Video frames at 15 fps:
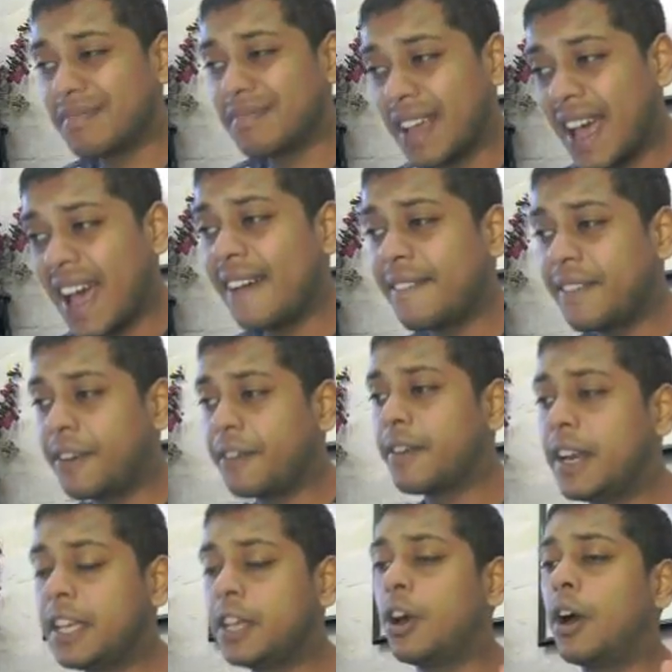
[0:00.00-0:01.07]
Haven't
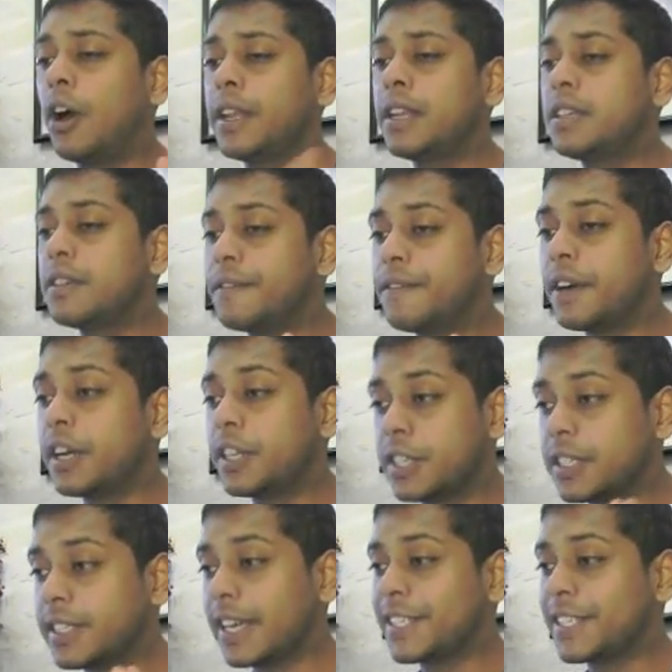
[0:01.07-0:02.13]
really gone into Verge
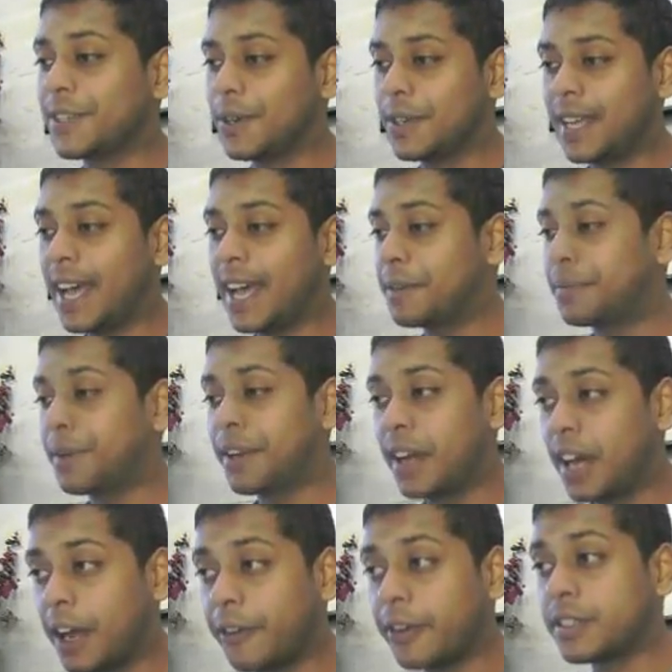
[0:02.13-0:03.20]
since I sold it at about
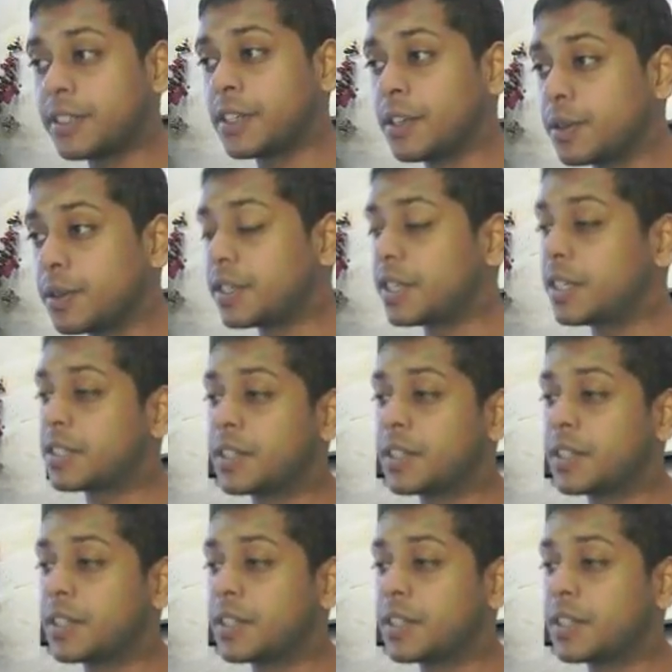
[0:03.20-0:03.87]
100 Satoshi,